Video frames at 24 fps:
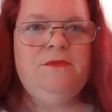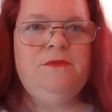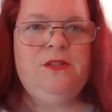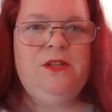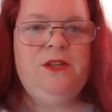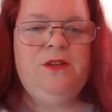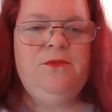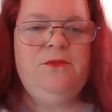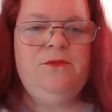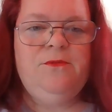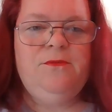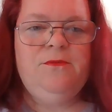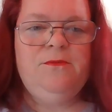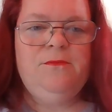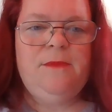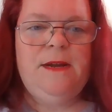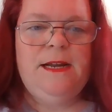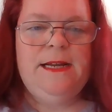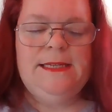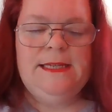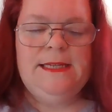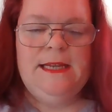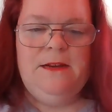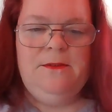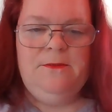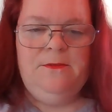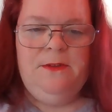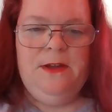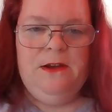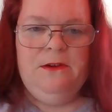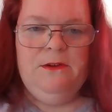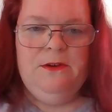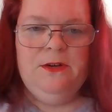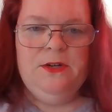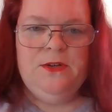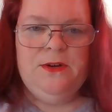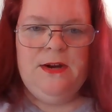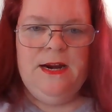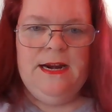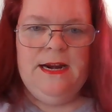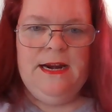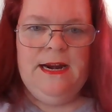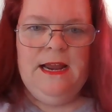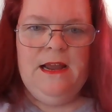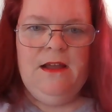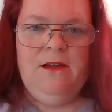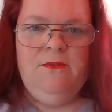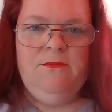do my sunflowers right
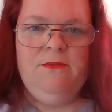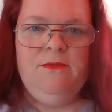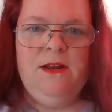now,